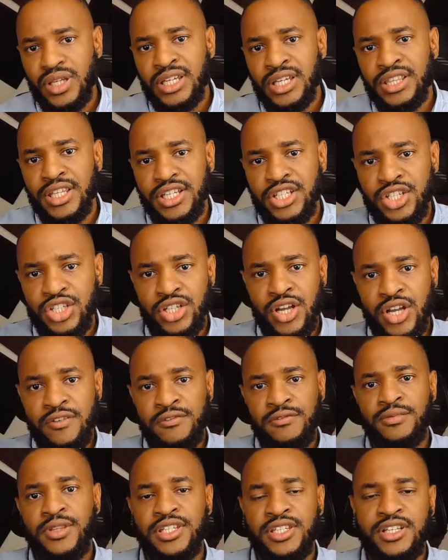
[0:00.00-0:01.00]
They
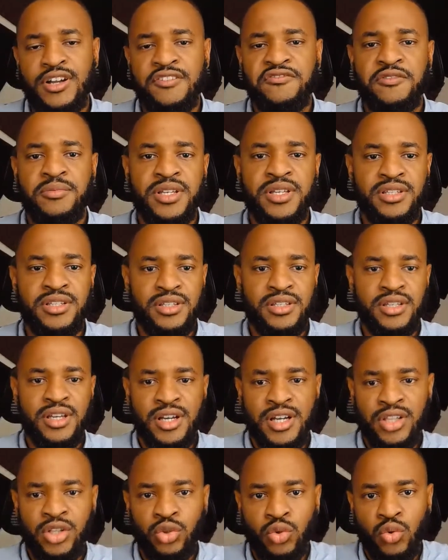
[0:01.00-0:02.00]
stuff them in
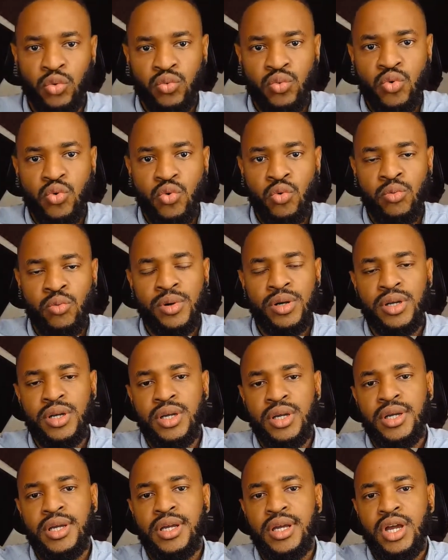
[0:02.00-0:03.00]
a little room
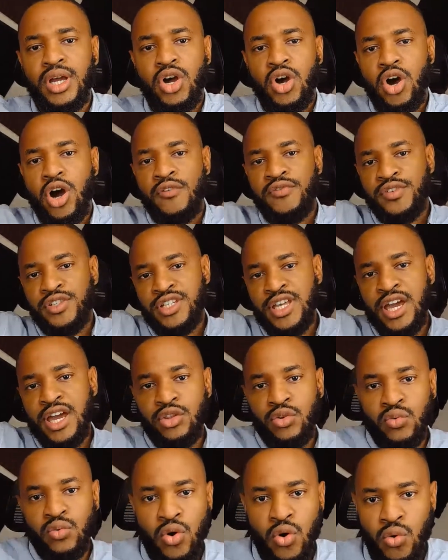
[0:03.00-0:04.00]
off the side of
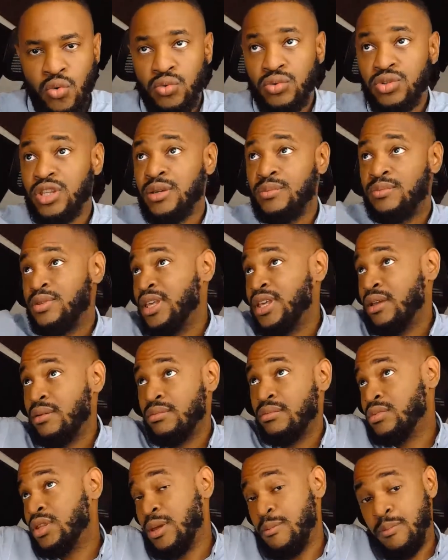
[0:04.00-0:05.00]
the road.
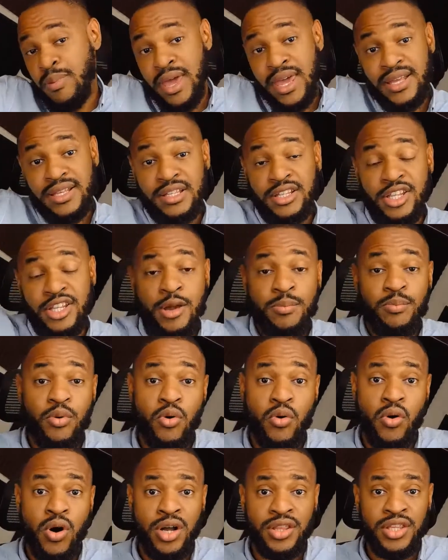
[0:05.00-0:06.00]
They paint
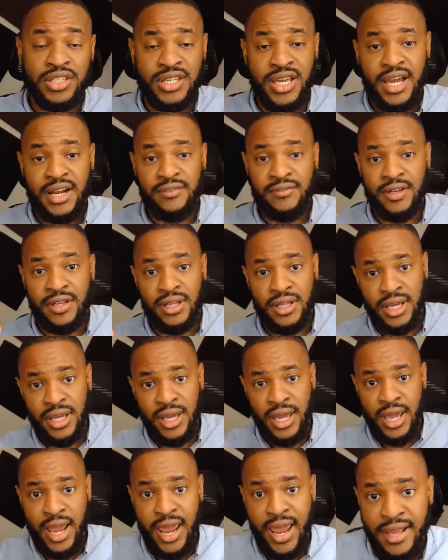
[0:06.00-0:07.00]
dimple on the side of it,
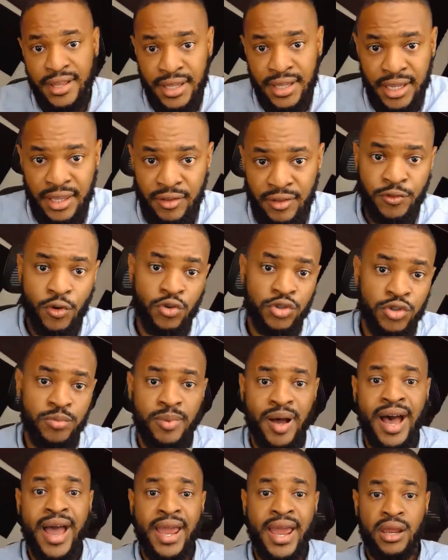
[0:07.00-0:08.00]
and then folks
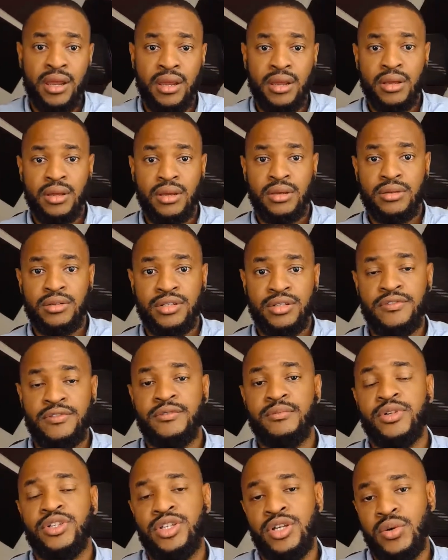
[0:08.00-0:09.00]
buy
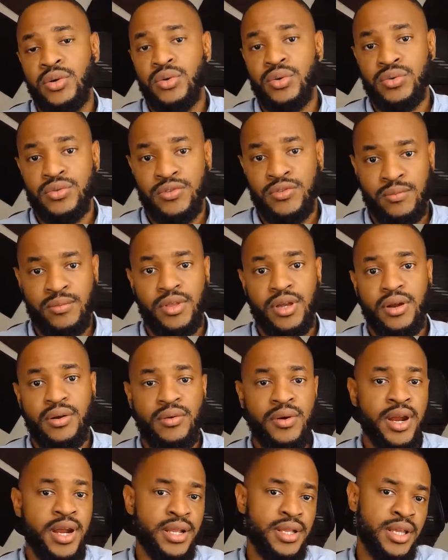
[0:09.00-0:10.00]
different materials from there,
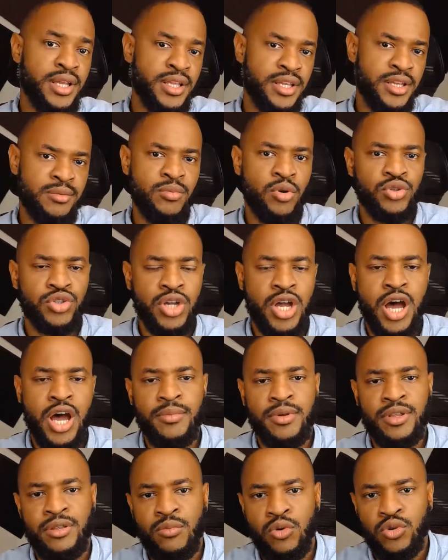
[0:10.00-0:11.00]
right? And the most
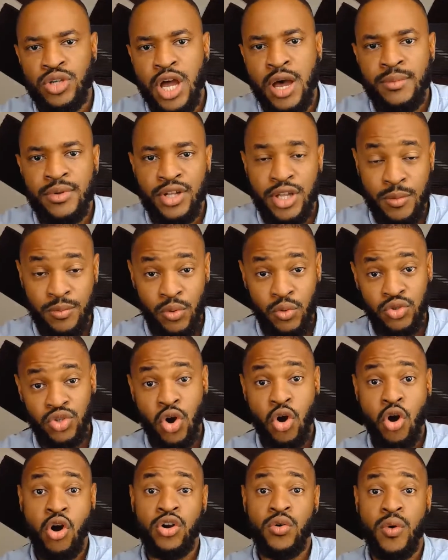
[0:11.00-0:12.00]
common dimple is
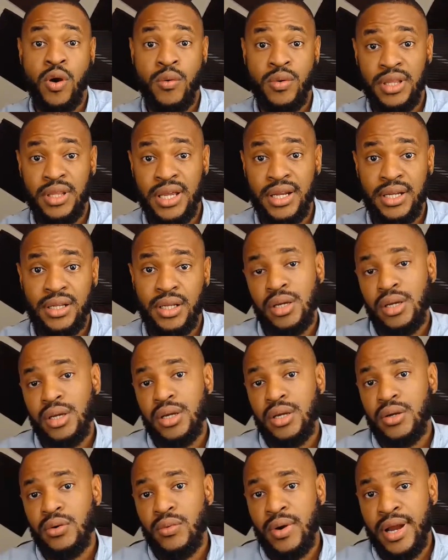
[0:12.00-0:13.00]
hardware related,
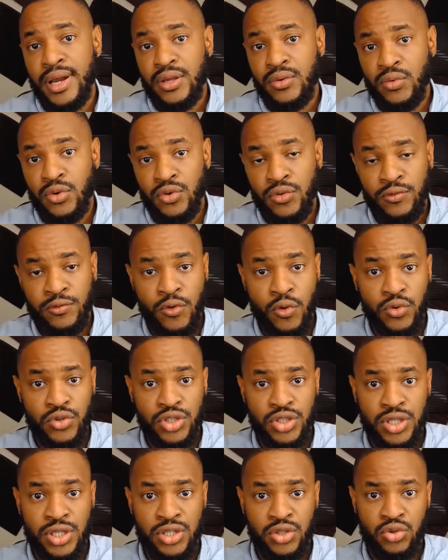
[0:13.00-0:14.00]
right? Where you
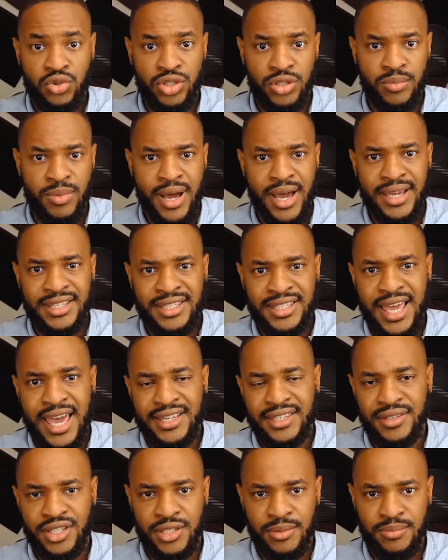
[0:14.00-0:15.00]
folks can usually buy
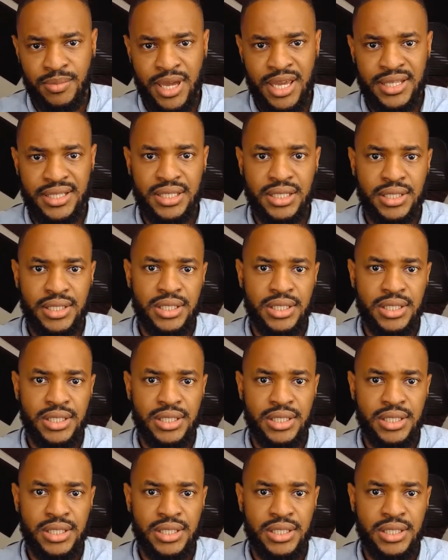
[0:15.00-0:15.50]
sacks of cement,